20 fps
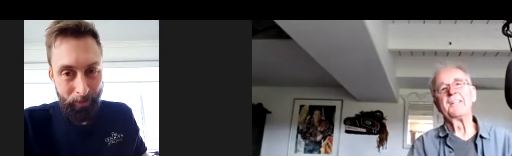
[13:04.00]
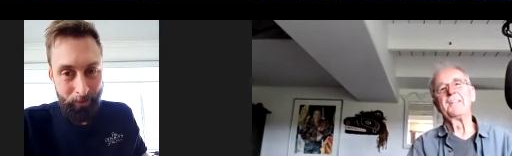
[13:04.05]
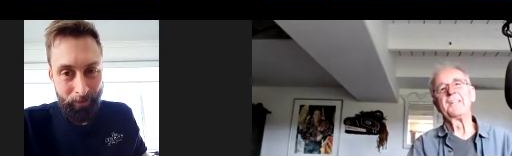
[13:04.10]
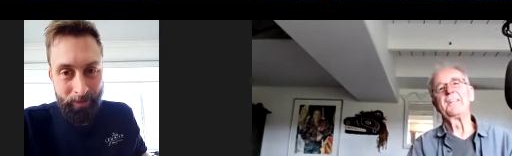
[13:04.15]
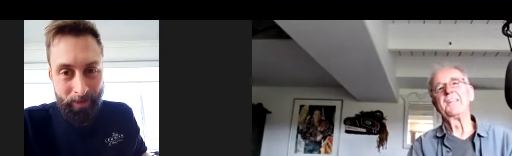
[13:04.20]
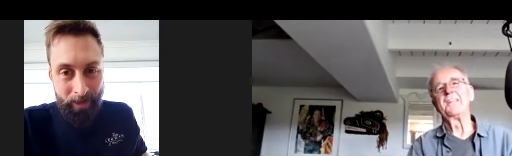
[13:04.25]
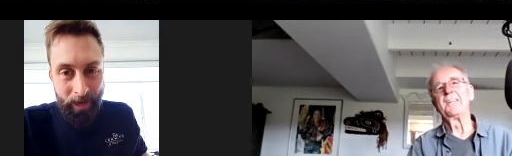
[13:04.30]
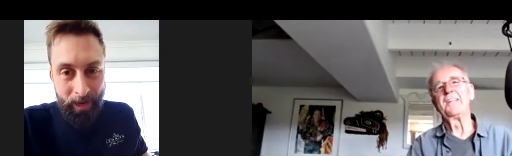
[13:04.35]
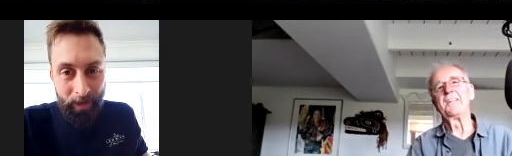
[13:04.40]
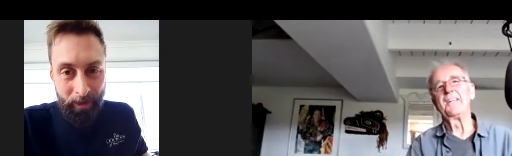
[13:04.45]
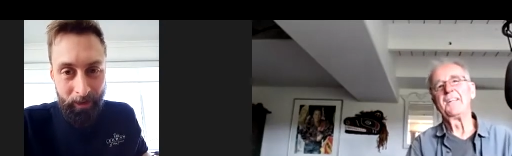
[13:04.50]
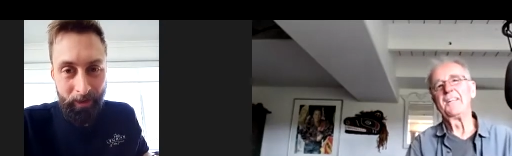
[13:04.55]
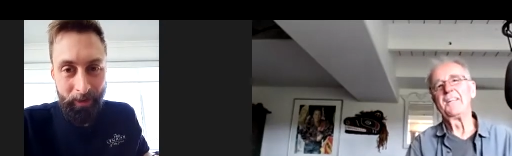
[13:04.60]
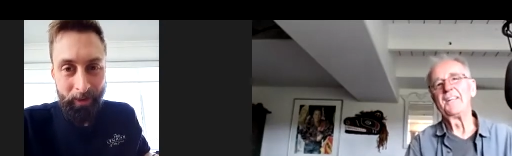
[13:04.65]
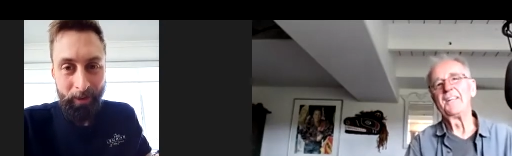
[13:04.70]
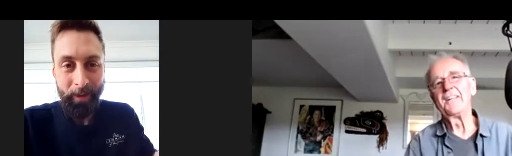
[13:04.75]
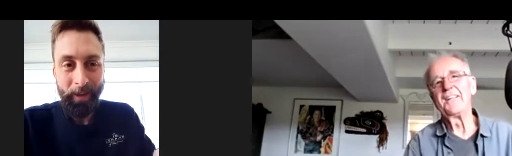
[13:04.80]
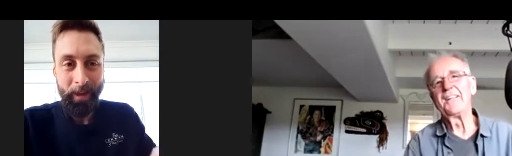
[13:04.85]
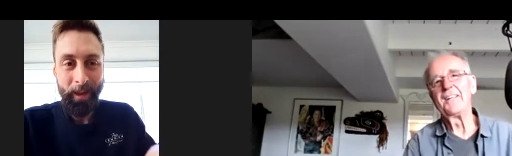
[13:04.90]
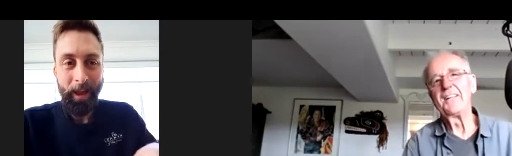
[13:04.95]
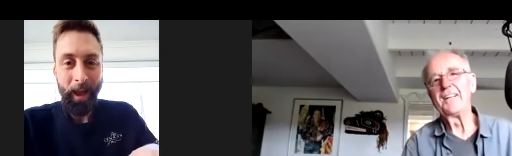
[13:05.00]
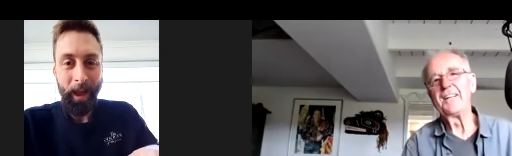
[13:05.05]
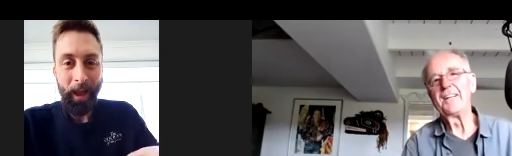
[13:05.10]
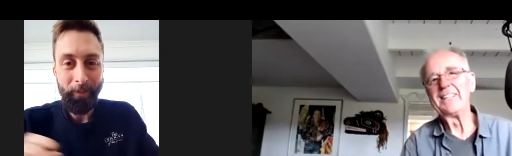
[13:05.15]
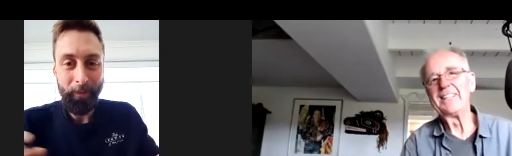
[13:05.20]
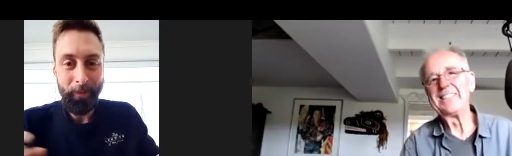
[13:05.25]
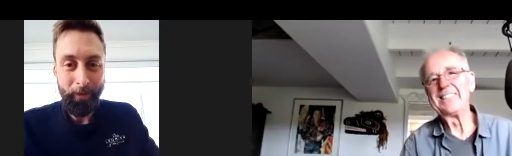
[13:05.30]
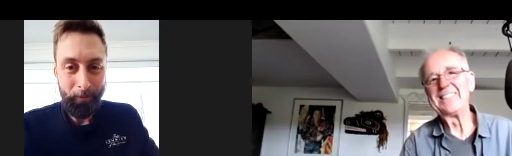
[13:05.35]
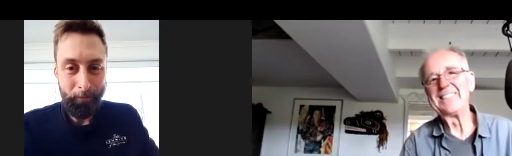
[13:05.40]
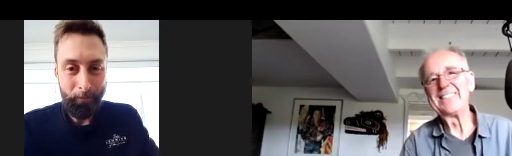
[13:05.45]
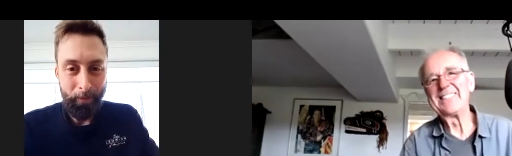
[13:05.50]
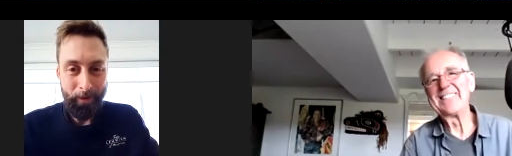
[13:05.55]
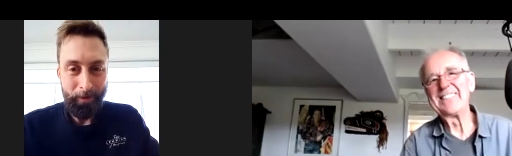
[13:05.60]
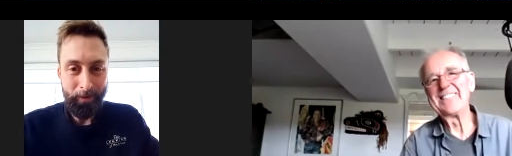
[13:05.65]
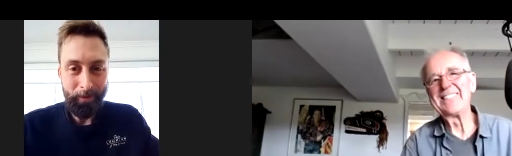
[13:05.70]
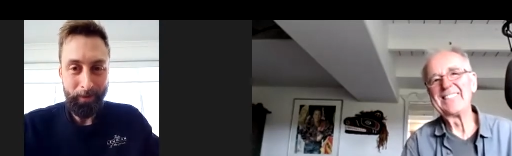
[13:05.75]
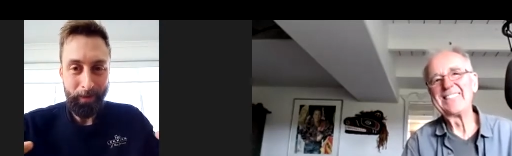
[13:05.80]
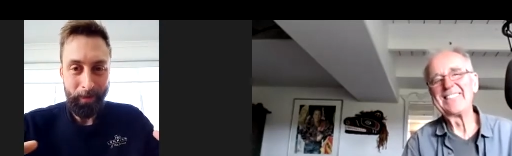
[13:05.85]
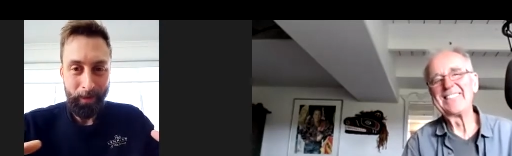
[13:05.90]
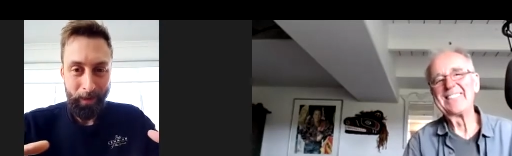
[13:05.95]
Speaker 1: tank, and then you
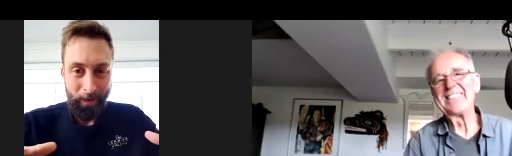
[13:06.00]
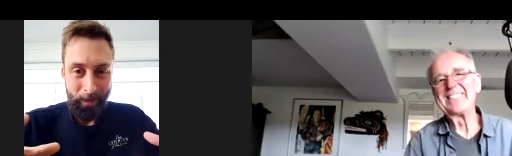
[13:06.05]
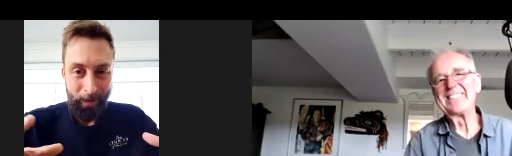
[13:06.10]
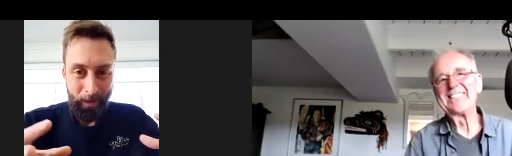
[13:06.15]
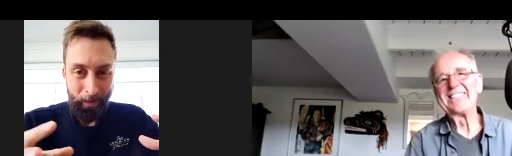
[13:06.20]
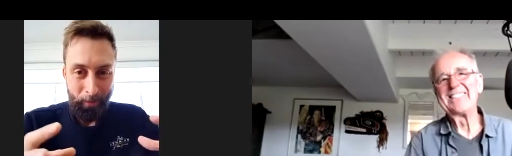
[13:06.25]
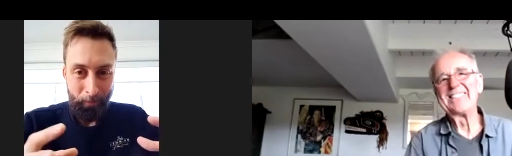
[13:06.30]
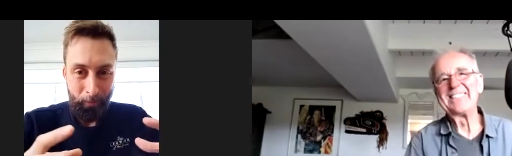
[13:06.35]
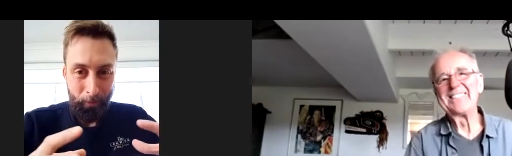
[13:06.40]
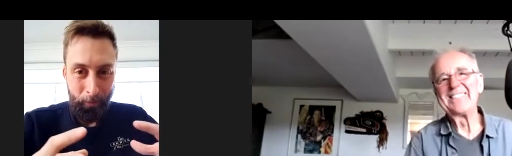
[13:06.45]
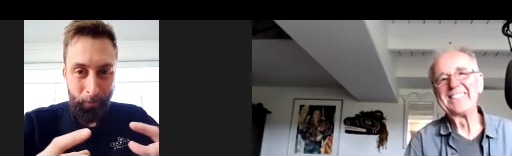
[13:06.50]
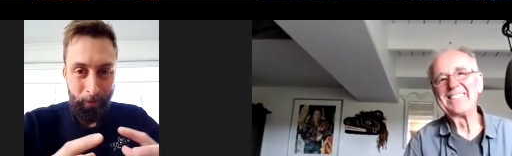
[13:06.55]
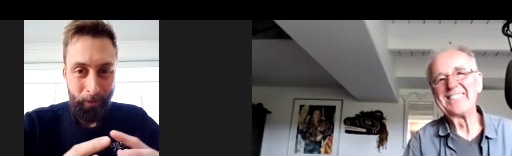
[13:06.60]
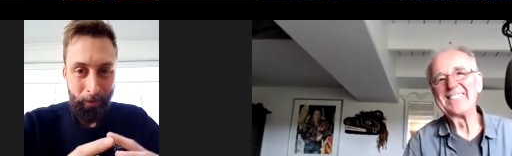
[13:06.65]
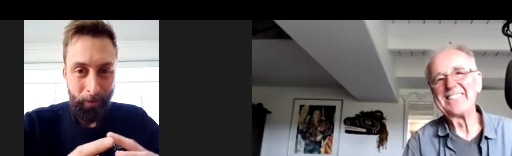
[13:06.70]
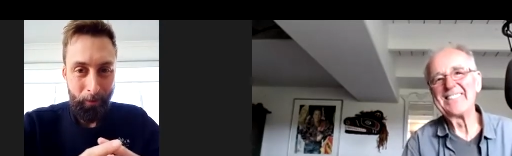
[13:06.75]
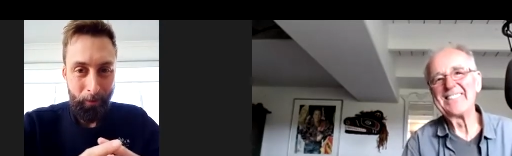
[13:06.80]
basically putting it all